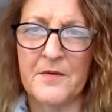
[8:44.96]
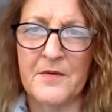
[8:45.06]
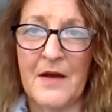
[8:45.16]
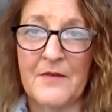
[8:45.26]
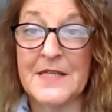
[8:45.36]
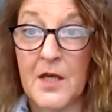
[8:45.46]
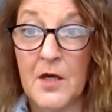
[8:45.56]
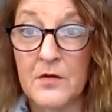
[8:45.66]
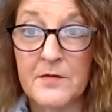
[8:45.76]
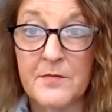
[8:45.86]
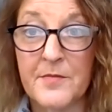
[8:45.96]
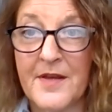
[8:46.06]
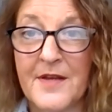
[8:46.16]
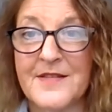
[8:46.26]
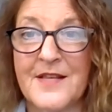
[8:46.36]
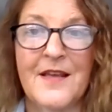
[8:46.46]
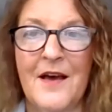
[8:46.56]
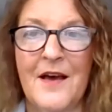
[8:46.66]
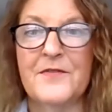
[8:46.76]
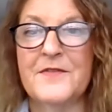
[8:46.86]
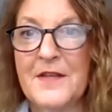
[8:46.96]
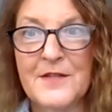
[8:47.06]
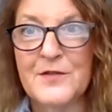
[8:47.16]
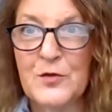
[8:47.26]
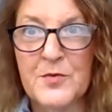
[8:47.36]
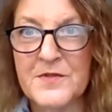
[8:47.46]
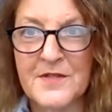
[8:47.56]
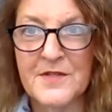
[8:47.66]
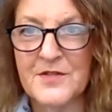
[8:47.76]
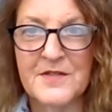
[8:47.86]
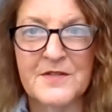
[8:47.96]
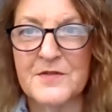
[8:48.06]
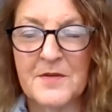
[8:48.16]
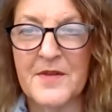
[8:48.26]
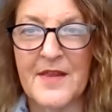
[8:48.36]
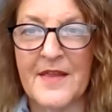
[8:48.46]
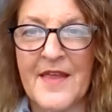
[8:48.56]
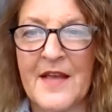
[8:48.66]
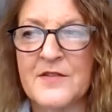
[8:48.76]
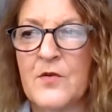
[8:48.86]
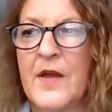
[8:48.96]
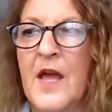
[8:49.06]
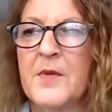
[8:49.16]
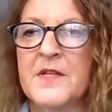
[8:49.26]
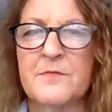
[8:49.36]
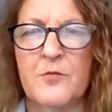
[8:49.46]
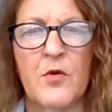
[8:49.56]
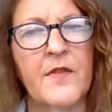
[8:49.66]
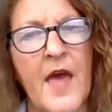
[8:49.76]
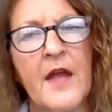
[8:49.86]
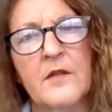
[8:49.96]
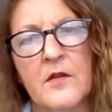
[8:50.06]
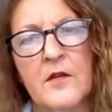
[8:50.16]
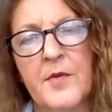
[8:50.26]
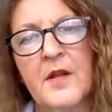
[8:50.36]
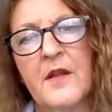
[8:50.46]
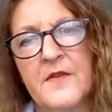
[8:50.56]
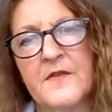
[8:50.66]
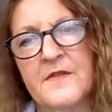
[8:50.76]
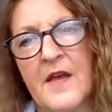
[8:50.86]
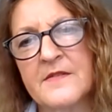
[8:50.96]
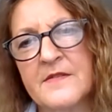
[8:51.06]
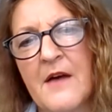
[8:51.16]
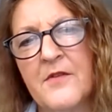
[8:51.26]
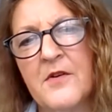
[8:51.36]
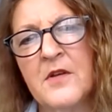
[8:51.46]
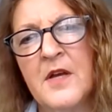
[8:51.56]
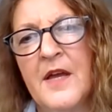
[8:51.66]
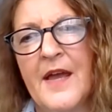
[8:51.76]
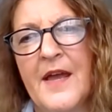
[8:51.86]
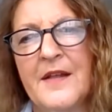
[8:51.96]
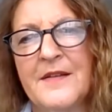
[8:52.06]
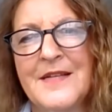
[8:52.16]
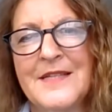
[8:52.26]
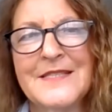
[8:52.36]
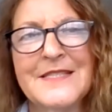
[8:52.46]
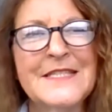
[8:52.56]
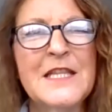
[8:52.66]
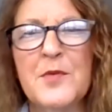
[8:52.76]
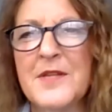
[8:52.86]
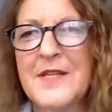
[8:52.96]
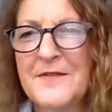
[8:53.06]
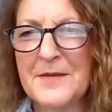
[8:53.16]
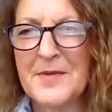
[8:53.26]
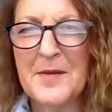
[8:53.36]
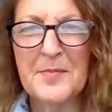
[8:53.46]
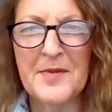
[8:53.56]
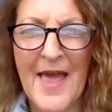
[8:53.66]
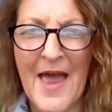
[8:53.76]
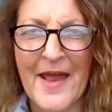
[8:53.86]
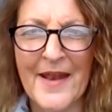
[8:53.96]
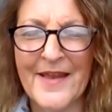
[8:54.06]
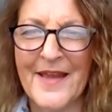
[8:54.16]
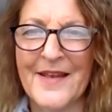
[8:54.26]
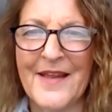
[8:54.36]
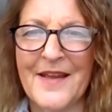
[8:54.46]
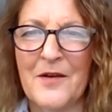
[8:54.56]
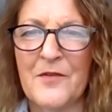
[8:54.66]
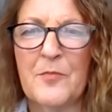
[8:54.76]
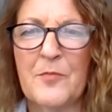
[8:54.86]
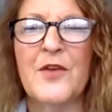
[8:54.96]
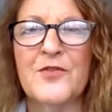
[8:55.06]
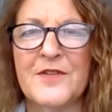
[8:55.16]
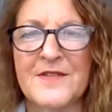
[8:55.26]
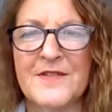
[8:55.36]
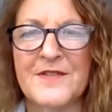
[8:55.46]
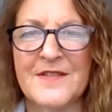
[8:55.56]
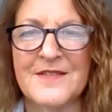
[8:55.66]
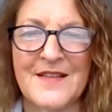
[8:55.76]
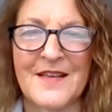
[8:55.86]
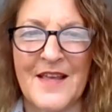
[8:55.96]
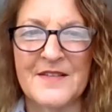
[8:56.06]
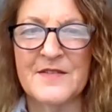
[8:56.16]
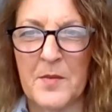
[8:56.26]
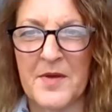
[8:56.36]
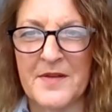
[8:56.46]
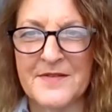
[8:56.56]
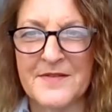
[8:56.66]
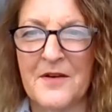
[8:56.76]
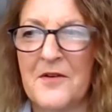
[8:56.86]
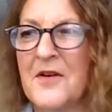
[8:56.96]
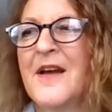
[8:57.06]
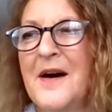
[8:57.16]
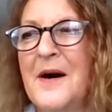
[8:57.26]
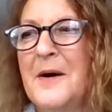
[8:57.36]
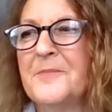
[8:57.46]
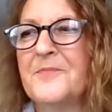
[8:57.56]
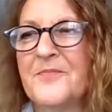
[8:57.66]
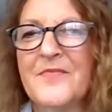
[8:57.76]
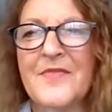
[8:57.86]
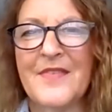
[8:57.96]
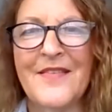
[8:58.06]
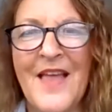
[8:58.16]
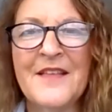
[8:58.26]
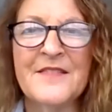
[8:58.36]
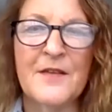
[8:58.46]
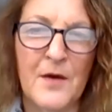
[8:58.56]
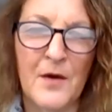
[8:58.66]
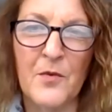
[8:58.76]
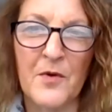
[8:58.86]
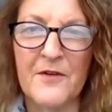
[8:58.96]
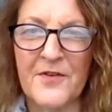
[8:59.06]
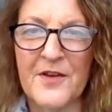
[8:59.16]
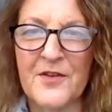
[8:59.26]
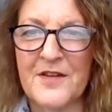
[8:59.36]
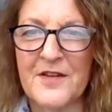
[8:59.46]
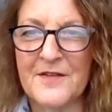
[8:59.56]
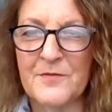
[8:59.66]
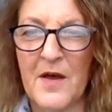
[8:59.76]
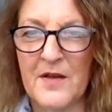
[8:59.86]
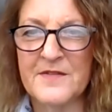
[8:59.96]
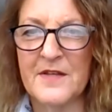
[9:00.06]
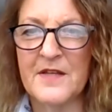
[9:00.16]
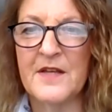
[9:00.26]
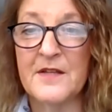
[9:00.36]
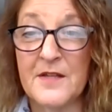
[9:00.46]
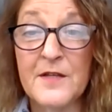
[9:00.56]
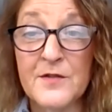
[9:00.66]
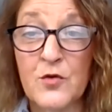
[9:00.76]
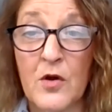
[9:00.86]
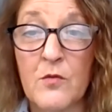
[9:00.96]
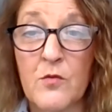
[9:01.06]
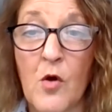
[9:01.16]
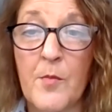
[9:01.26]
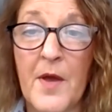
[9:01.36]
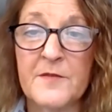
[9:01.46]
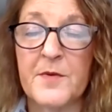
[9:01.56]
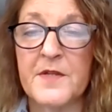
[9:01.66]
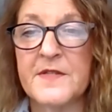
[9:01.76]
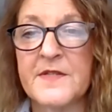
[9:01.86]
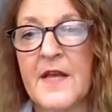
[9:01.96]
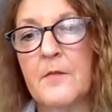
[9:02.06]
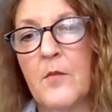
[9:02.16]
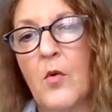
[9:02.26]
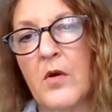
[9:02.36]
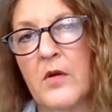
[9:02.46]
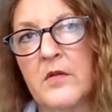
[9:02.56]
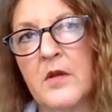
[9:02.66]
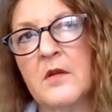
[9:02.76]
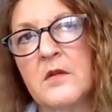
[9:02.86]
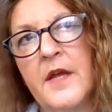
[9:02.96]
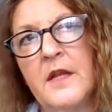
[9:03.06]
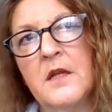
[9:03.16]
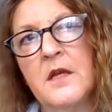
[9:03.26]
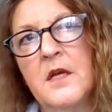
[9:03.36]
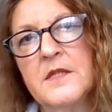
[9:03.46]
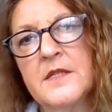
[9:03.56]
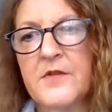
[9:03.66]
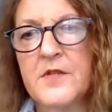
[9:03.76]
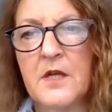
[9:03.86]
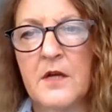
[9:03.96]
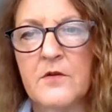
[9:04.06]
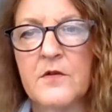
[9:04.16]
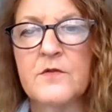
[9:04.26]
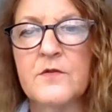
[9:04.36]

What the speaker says: obviously killed because of silly superstitions or something like that. So I am exploring that a little bit in this next novel, and silly beliefs that people had, and the prejudices against the women. So and that's a work of fiction as well. It's a historical romance, but it's set more in the late 1700s,